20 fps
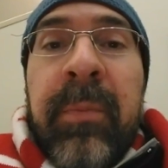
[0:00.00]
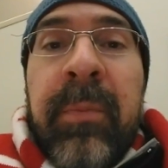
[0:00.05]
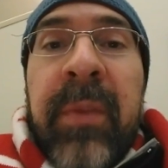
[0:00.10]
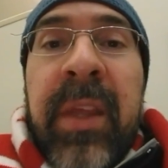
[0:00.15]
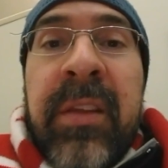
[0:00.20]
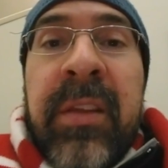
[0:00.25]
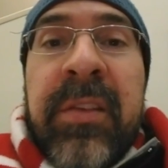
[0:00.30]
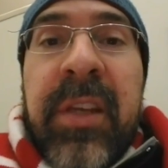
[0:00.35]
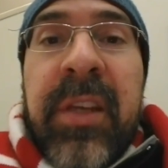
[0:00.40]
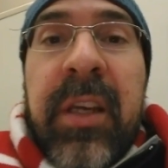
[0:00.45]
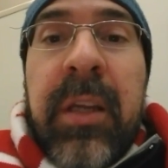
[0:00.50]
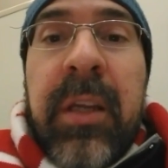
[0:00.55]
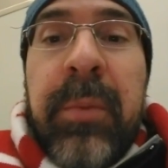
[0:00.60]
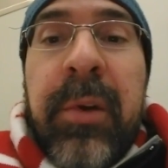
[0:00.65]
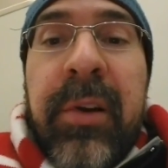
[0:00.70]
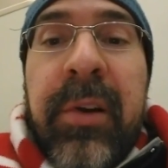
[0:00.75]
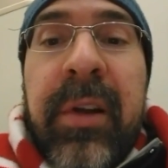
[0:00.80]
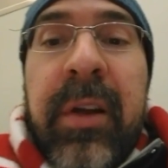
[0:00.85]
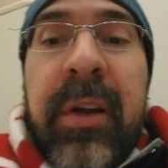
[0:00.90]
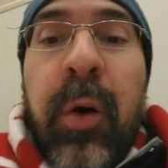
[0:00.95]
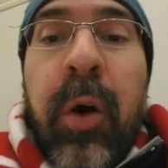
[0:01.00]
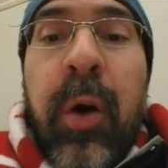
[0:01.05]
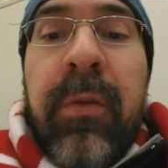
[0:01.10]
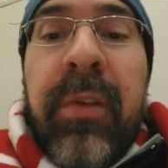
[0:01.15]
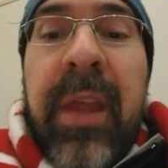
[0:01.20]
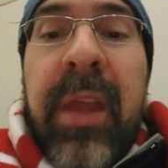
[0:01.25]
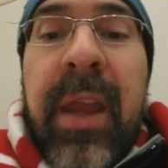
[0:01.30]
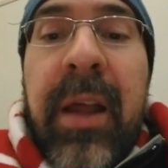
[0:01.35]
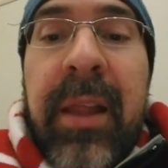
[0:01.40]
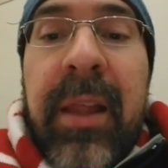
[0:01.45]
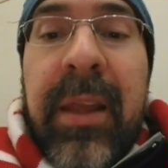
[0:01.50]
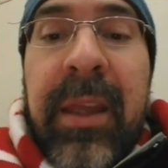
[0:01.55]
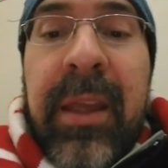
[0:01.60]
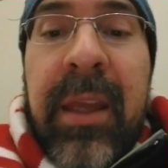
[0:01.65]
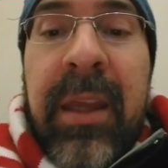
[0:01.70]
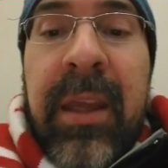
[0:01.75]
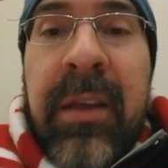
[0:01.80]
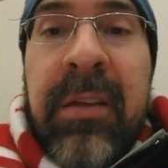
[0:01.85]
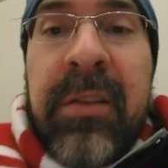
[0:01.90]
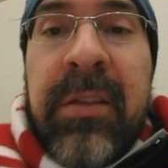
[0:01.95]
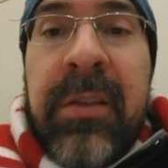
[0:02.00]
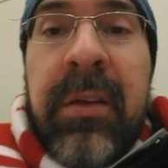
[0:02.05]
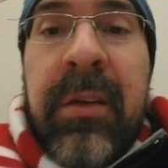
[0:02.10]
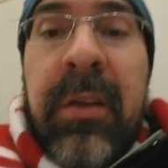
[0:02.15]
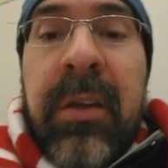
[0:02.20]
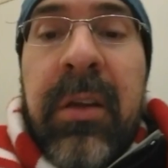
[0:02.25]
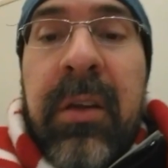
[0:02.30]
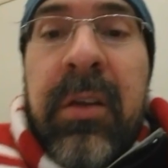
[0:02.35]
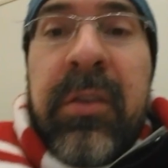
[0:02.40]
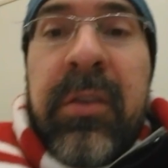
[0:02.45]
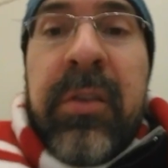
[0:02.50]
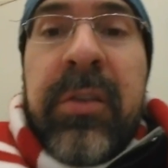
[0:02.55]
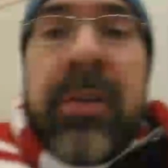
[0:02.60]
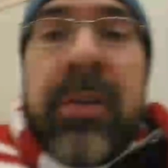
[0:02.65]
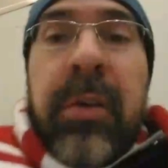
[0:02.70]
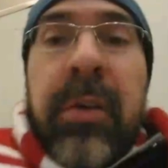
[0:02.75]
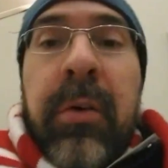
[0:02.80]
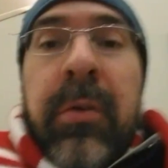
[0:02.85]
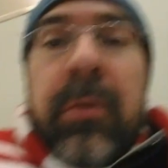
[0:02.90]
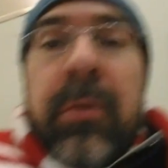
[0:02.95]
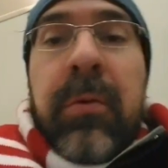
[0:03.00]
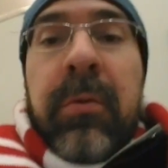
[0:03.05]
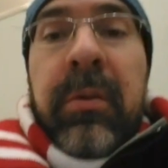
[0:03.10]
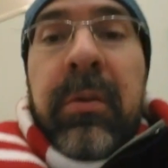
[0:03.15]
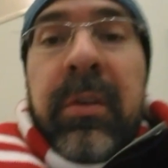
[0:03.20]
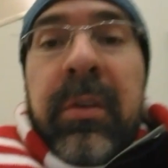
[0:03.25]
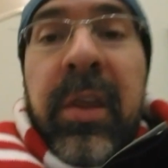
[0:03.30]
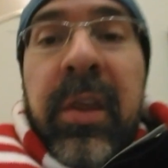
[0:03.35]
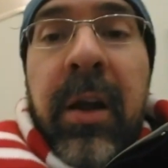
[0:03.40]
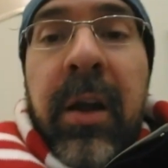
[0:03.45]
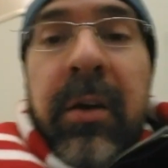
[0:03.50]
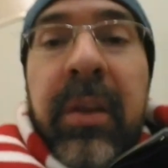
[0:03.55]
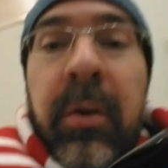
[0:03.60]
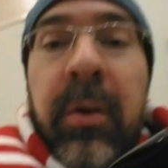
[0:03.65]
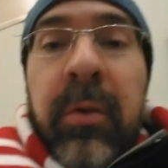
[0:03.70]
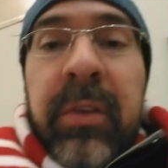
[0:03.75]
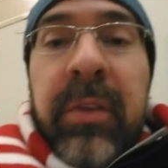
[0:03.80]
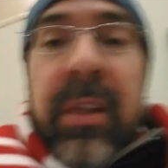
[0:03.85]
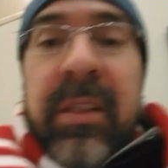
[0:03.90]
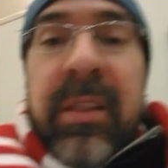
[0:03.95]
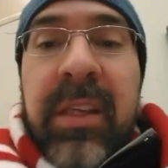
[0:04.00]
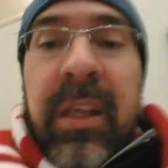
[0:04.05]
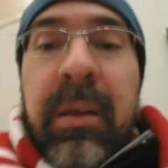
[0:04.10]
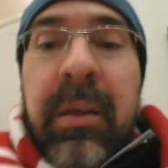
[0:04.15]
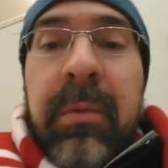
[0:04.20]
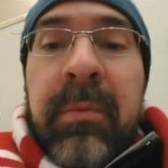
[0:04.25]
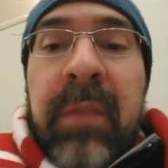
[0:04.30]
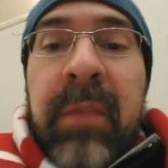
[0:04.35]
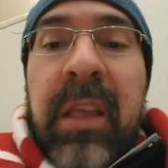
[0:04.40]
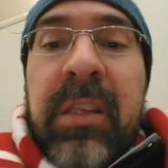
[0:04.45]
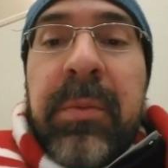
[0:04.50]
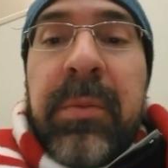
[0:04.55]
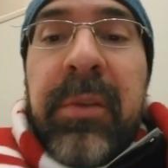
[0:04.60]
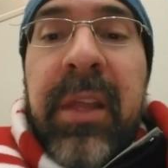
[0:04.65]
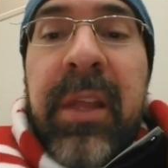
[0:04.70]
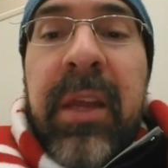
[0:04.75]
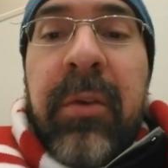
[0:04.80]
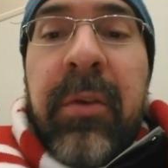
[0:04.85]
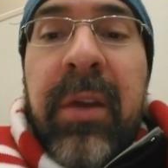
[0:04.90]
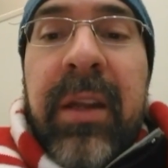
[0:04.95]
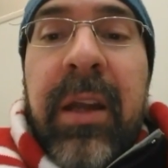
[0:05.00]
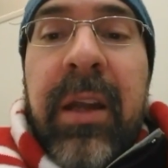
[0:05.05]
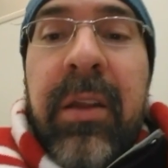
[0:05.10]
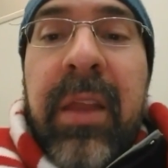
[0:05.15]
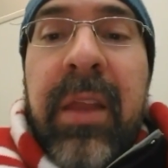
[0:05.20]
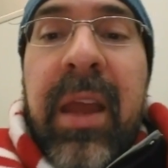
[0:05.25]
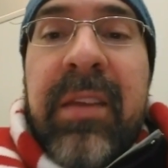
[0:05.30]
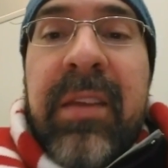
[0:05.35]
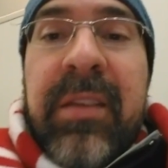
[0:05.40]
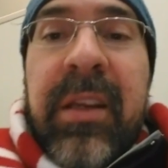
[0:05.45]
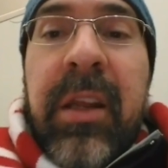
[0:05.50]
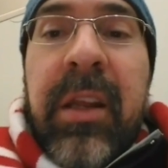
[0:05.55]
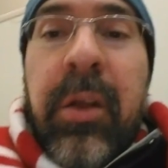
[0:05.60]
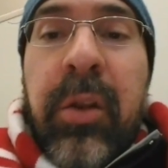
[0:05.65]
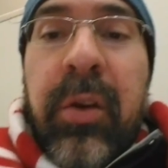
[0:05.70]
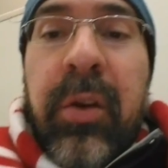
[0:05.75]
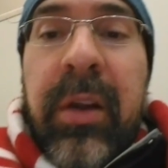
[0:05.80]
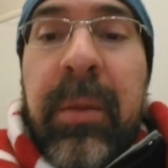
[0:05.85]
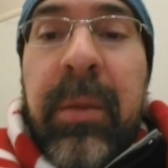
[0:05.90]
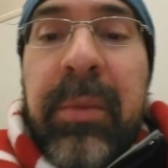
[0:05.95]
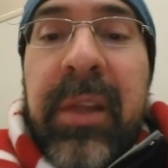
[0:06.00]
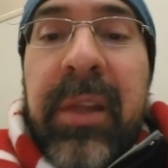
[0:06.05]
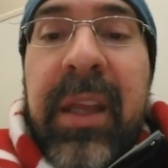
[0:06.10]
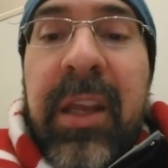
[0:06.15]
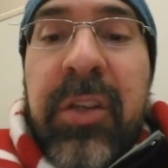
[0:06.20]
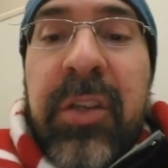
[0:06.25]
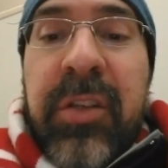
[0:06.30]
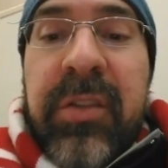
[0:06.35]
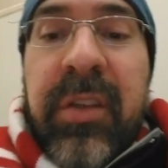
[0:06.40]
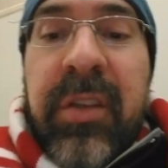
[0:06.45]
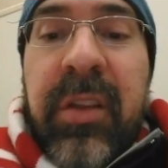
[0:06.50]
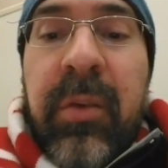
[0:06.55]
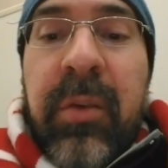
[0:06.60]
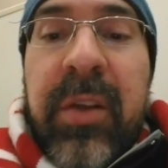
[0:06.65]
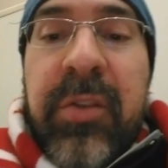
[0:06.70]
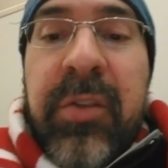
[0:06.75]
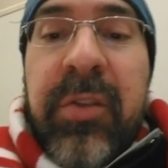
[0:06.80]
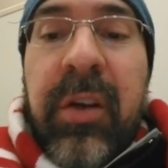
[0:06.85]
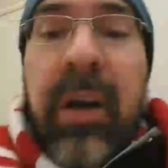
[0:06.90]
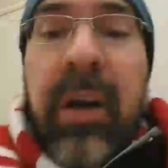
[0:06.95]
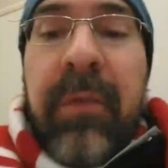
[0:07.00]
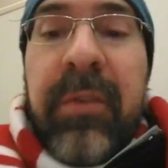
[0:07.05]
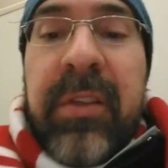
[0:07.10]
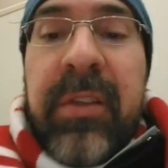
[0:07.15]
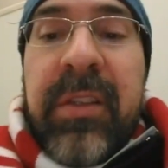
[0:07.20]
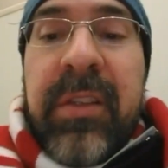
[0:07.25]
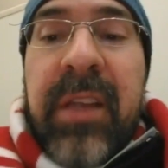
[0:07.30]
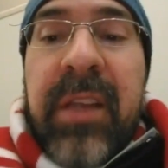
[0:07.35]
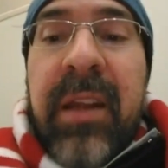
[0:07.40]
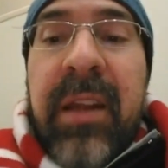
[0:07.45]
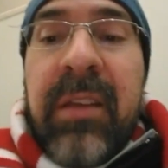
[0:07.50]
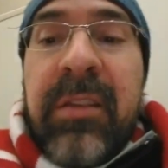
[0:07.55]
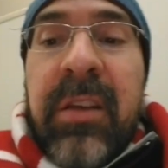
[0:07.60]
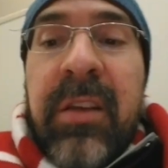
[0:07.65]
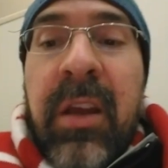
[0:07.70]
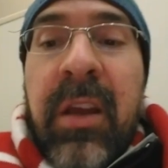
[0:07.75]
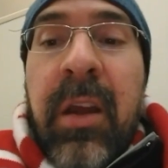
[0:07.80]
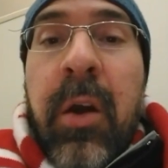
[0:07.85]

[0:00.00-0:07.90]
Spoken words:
in the second period over the LA Kings. So they are the only team that's playing right now that has any other implications on the Western Conference standings.